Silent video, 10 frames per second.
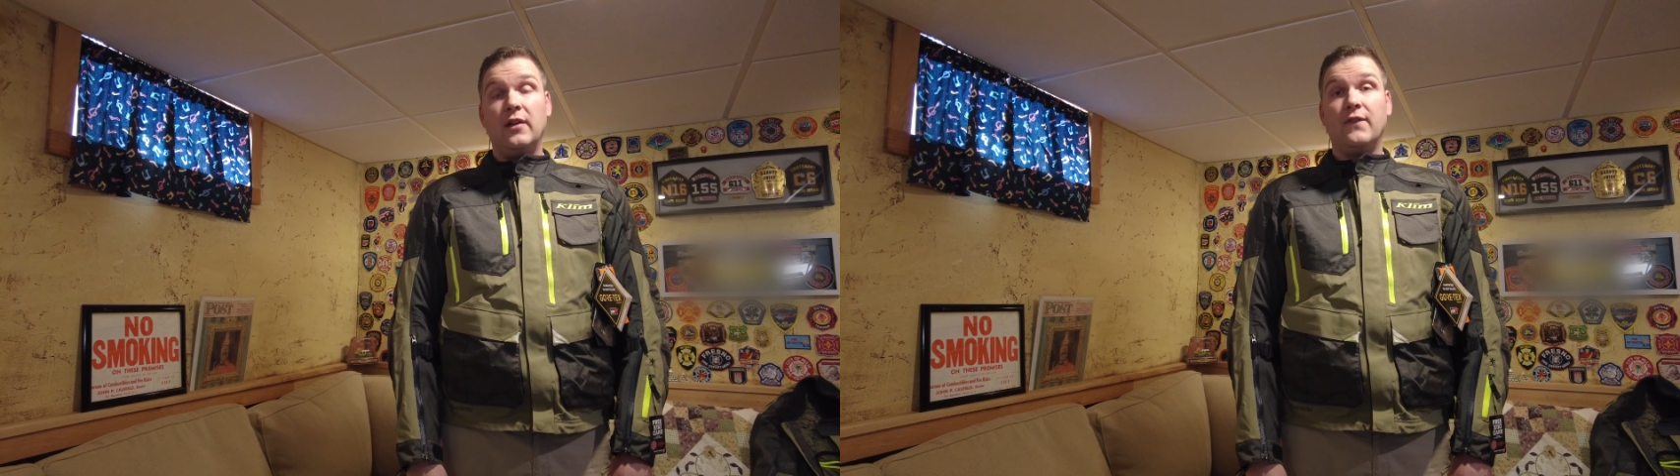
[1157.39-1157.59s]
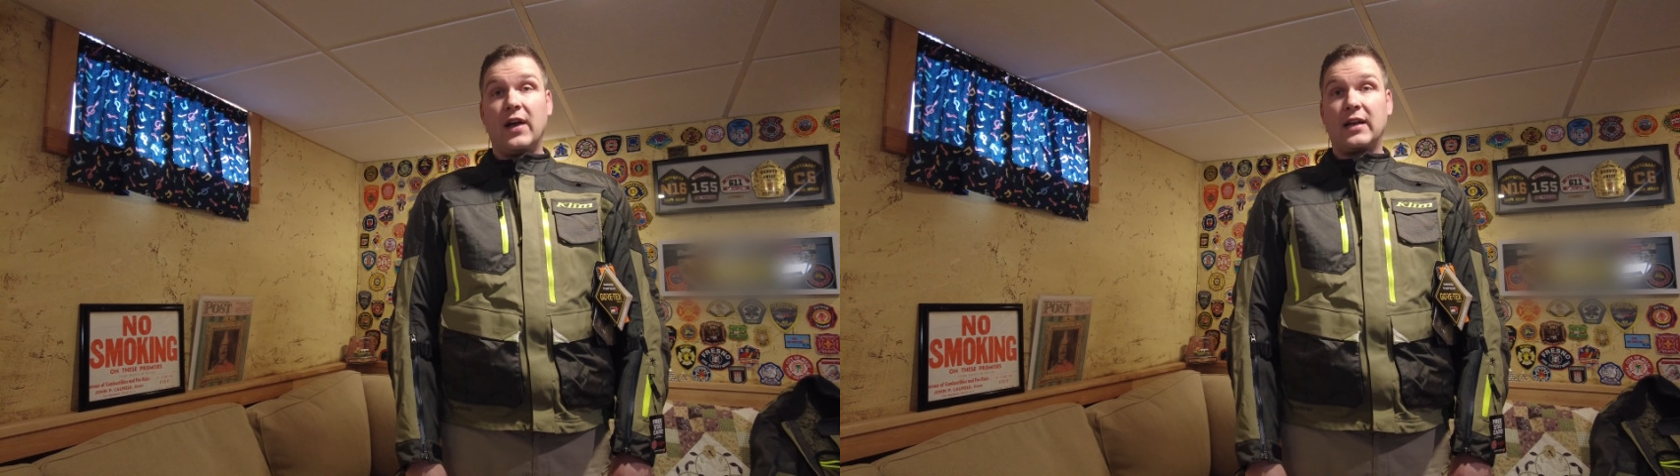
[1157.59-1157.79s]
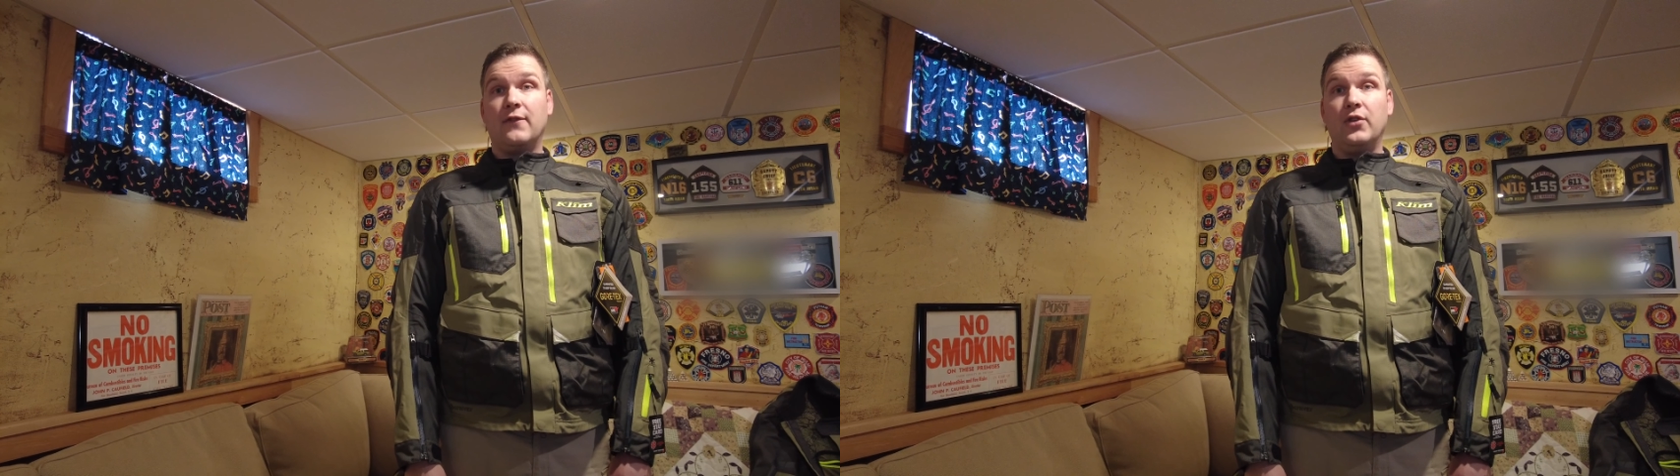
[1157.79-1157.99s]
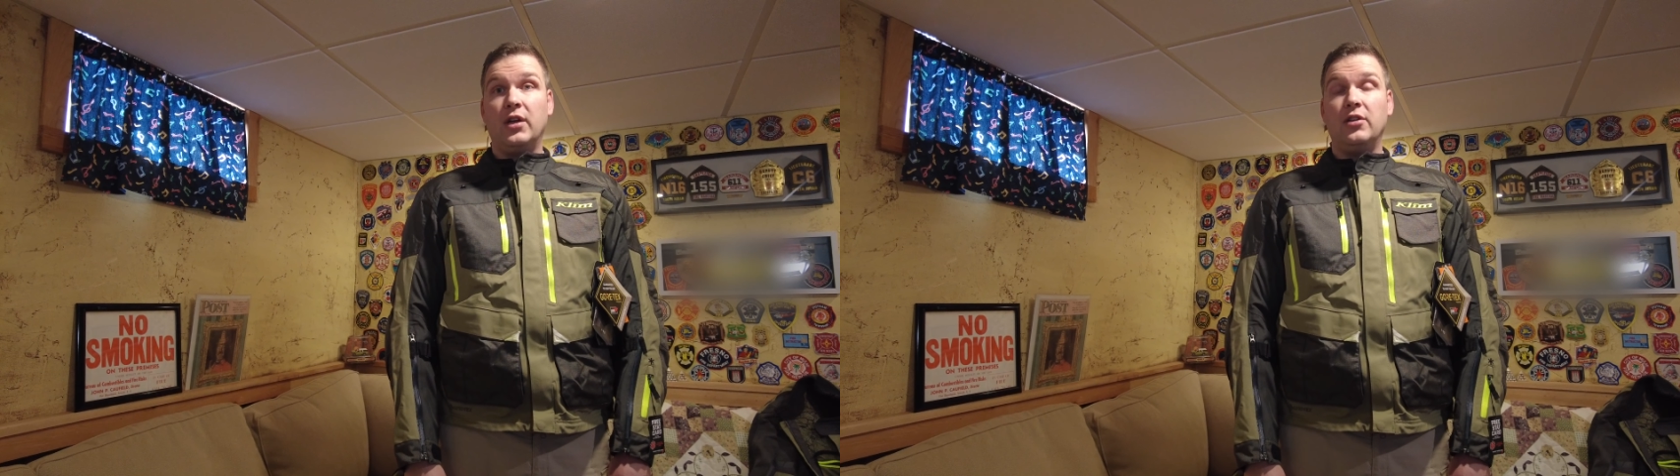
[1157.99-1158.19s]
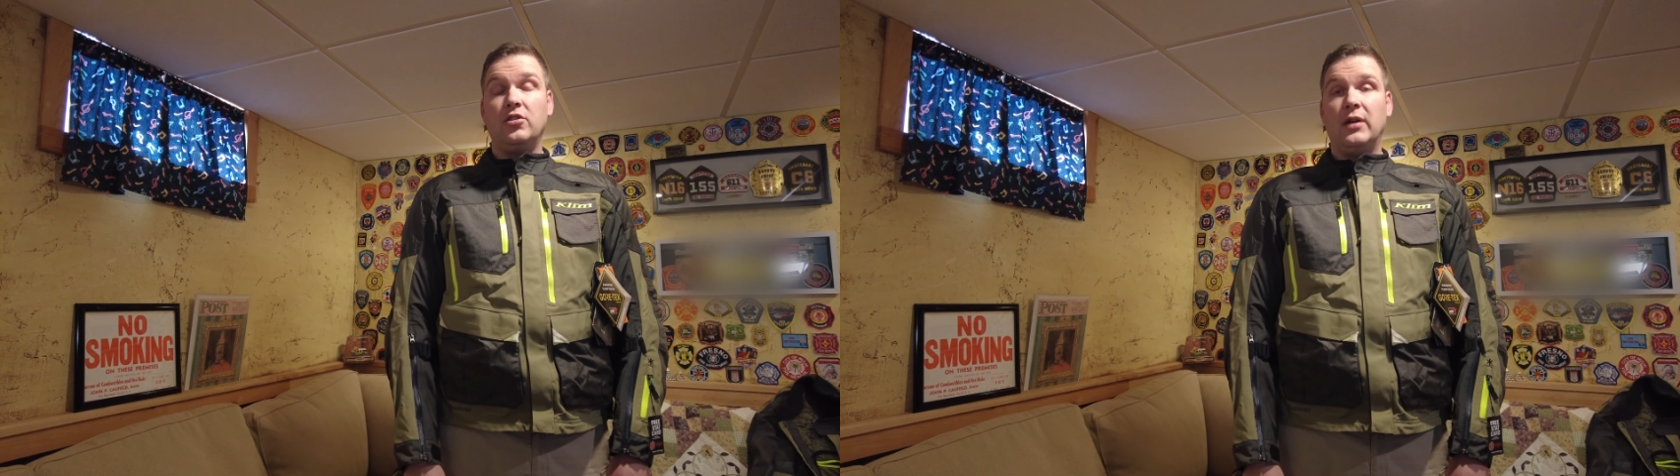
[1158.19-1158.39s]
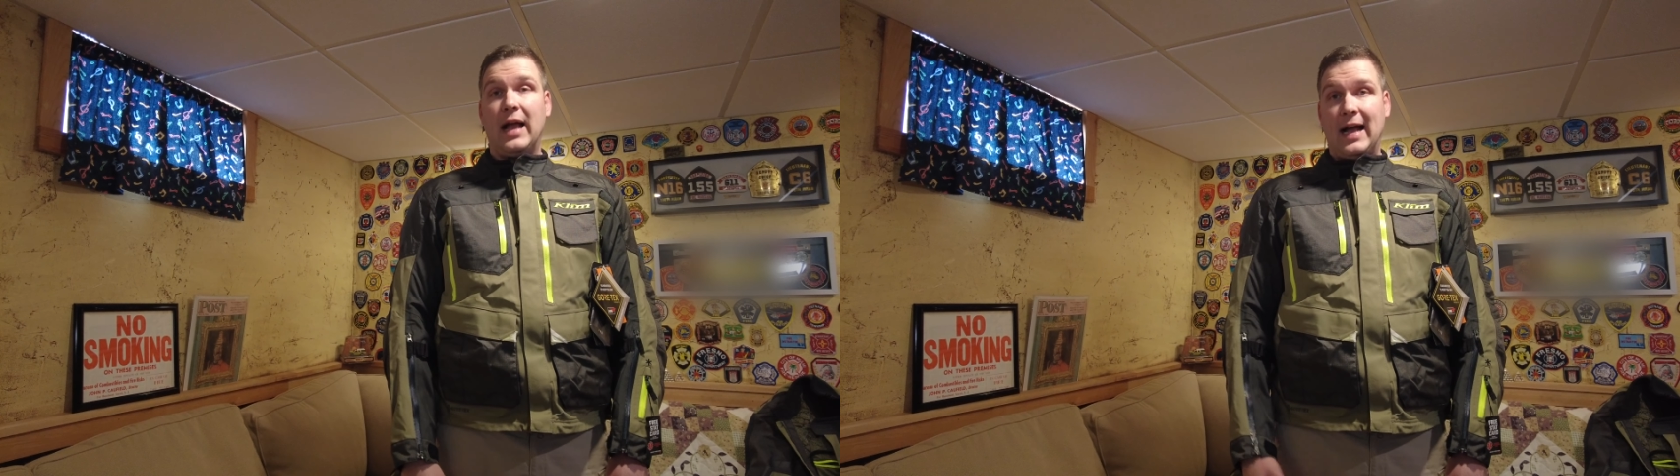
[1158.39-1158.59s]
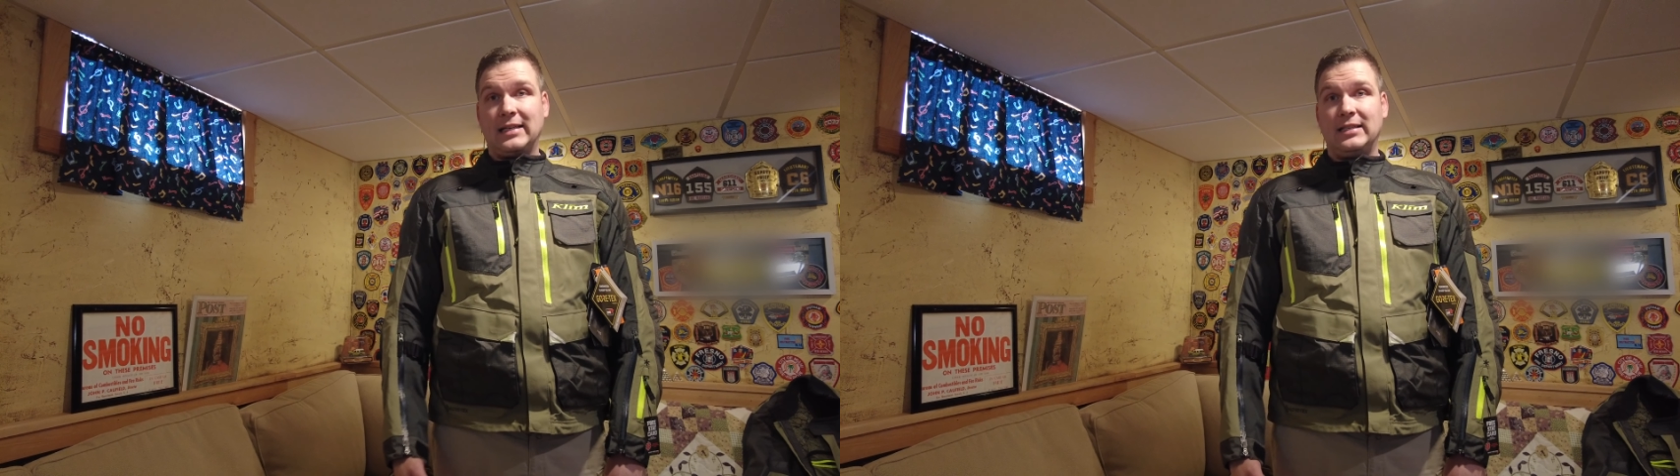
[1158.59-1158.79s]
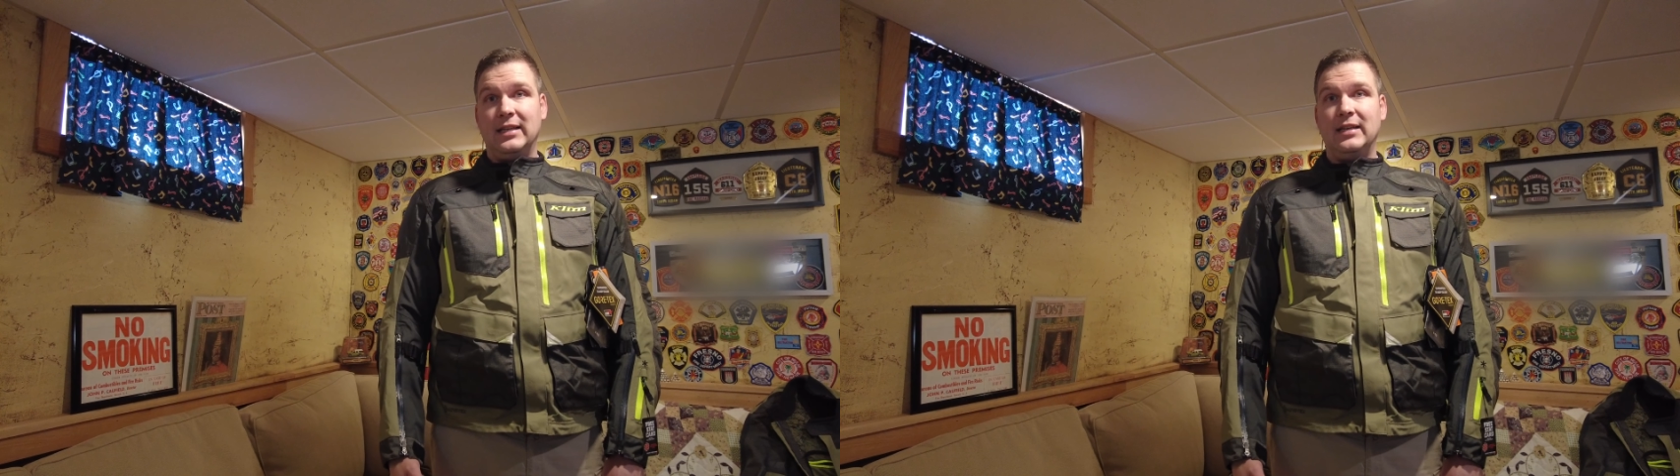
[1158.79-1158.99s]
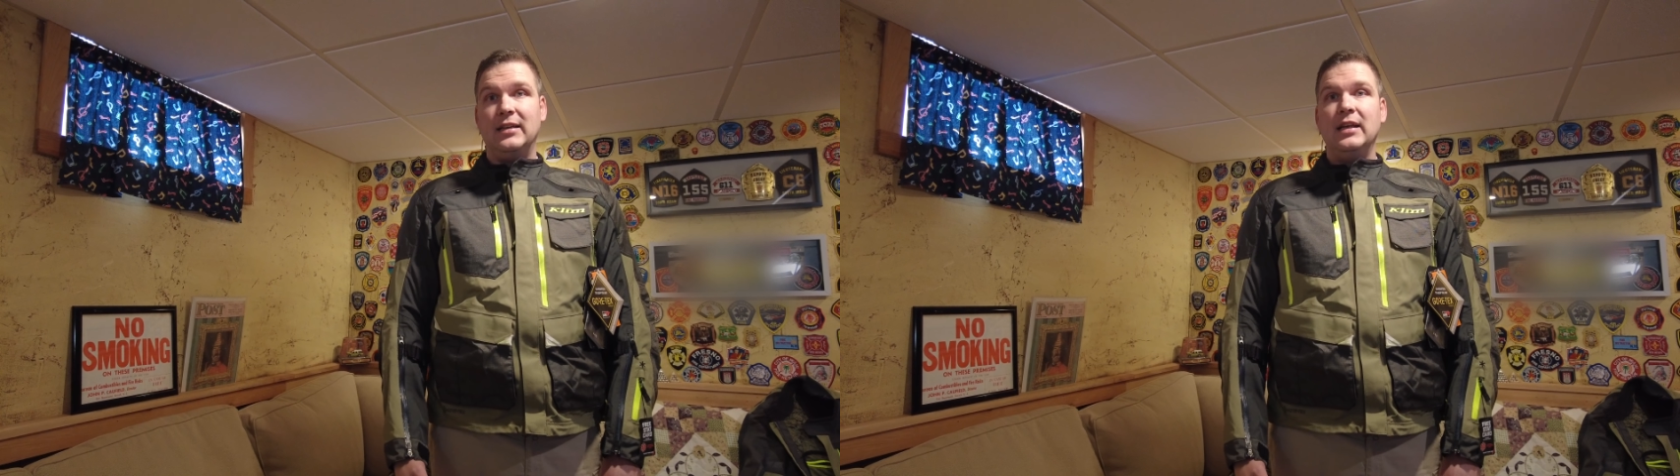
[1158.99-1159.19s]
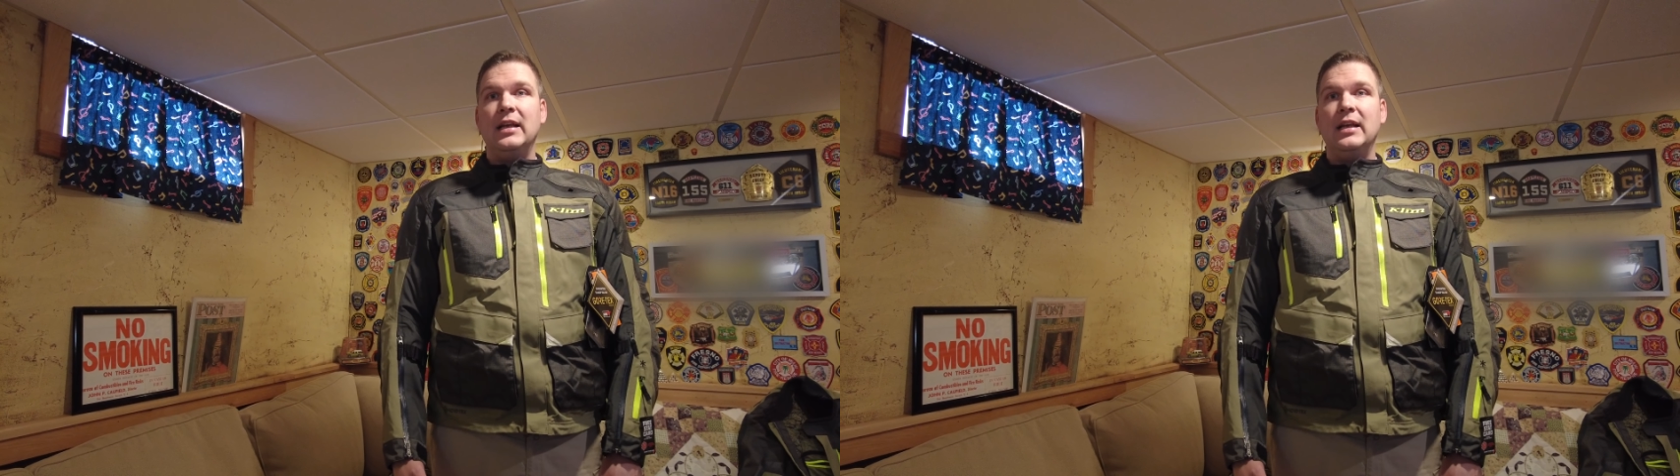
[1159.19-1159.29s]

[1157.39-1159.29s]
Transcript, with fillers: In fact, if you get into an accident